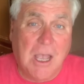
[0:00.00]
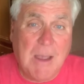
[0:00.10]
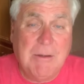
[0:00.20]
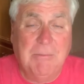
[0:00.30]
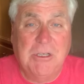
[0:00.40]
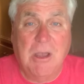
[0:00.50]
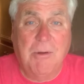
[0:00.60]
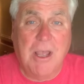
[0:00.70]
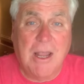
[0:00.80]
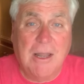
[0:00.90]
I'm going to become
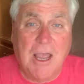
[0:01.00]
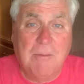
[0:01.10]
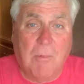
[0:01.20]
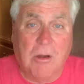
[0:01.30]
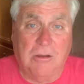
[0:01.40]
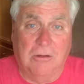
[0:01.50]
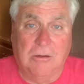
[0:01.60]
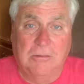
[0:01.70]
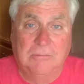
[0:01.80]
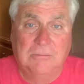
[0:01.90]
an online marketer